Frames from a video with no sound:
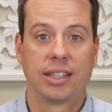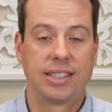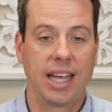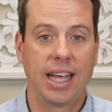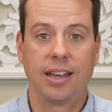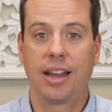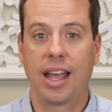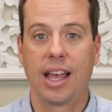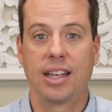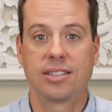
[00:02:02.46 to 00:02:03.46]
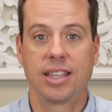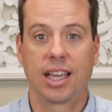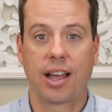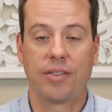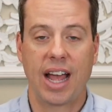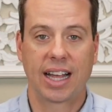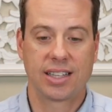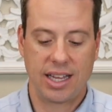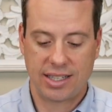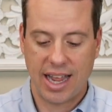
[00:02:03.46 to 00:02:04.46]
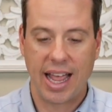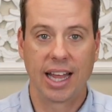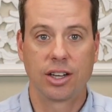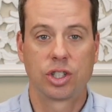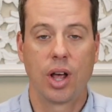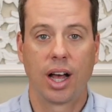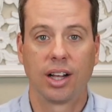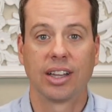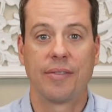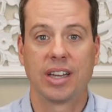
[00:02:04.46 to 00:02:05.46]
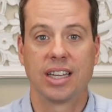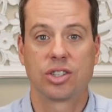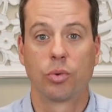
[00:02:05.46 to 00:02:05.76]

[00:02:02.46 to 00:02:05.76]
10 is the covered access, and 11 is the